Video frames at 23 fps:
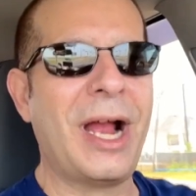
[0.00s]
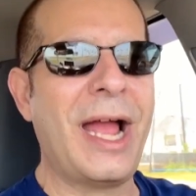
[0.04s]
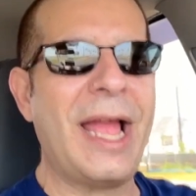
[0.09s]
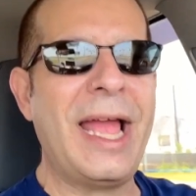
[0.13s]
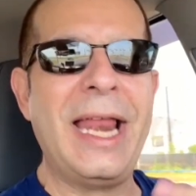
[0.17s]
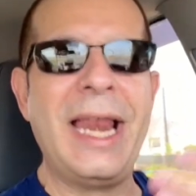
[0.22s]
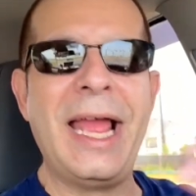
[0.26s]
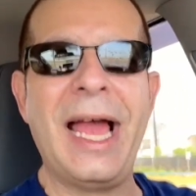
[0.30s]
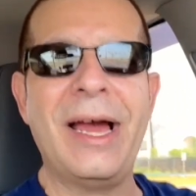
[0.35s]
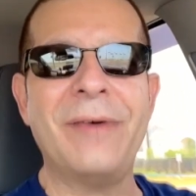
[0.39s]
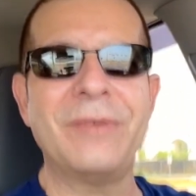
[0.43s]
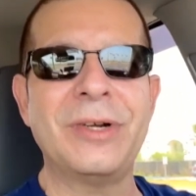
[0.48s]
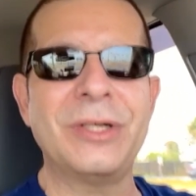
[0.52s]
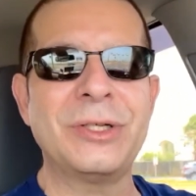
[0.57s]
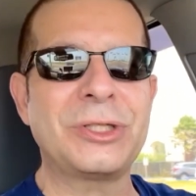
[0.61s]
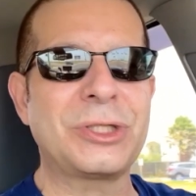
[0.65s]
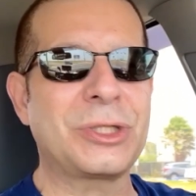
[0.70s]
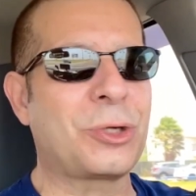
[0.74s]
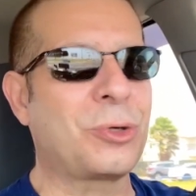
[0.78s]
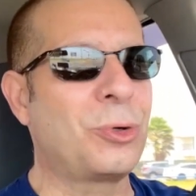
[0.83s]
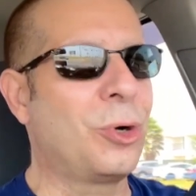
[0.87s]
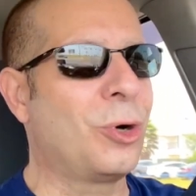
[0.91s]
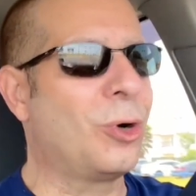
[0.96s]
I hate having to
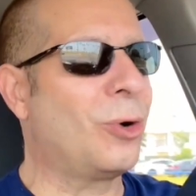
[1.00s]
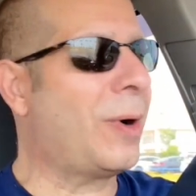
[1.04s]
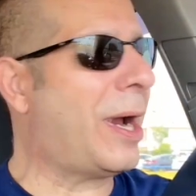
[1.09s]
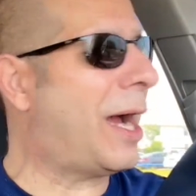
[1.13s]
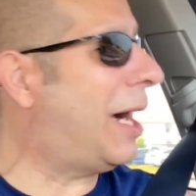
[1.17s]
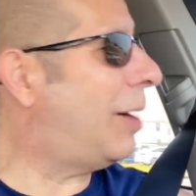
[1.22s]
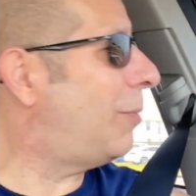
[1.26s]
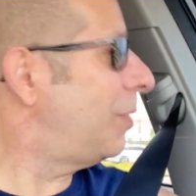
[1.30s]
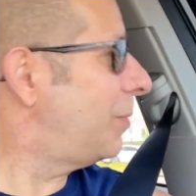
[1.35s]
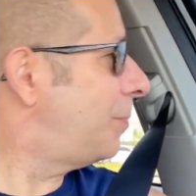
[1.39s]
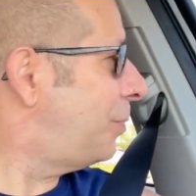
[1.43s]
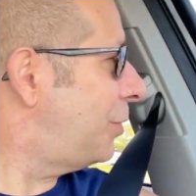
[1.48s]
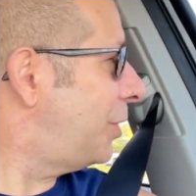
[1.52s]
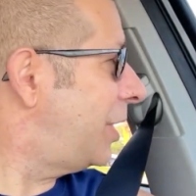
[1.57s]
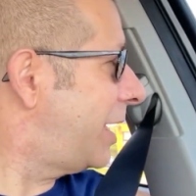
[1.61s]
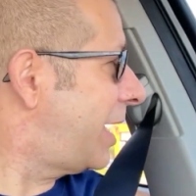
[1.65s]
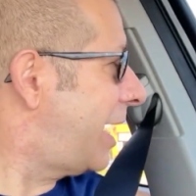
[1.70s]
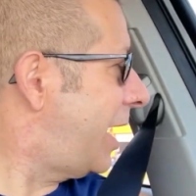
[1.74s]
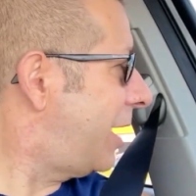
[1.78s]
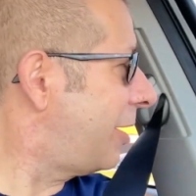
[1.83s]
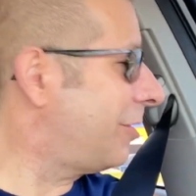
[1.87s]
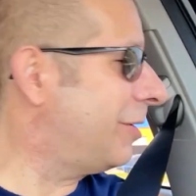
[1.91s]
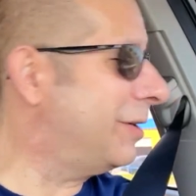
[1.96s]
screw around with
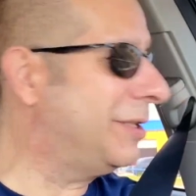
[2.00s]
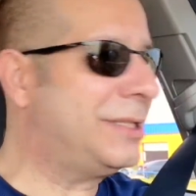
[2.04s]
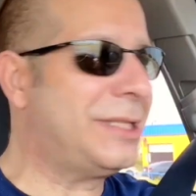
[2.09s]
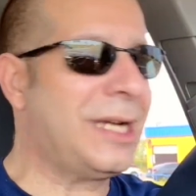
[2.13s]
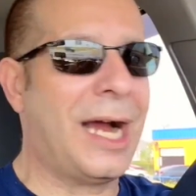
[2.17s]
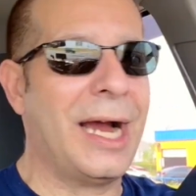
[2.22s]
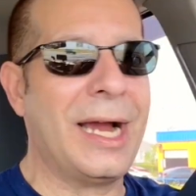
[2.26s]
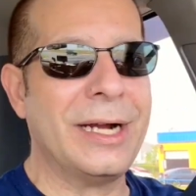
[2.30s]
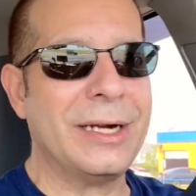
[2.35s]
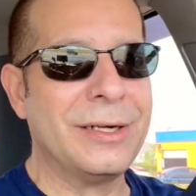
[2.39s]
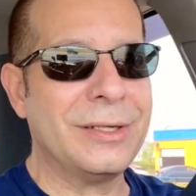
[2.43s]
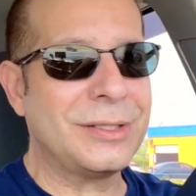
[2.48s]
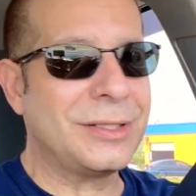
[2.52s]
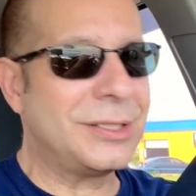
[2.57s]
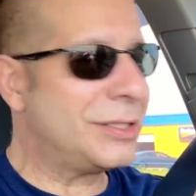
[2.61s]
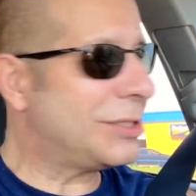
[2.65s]
putting air in tires.